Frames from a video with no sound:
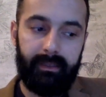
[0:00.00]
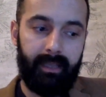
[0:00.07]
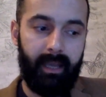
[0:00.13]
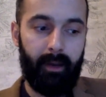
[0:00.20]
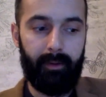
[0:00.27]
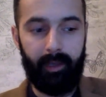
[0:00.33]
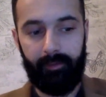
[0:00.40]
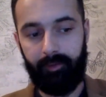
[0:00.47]

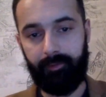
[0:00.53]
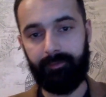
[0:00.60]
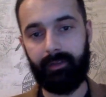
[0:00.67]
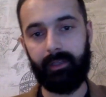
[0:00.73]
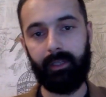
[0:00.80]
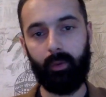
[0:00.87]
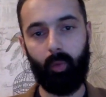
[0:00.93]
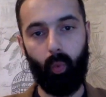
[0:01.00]
Now, if you're
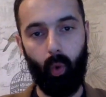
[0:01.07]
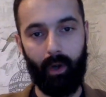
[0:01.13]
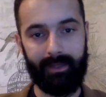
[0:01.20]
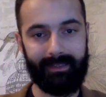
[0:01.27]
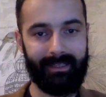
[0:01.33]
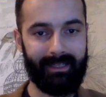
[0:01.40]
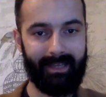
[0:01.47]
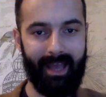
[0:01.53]
feeling
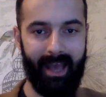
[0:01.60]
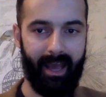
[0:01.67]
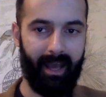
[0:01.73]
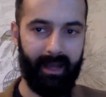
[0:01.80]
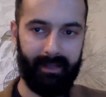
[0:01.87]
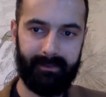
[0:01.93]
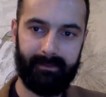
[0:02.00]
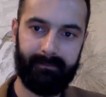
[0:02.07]
worse than
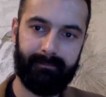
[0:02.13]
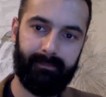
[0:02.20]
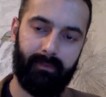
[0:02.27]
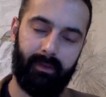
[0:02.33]
that,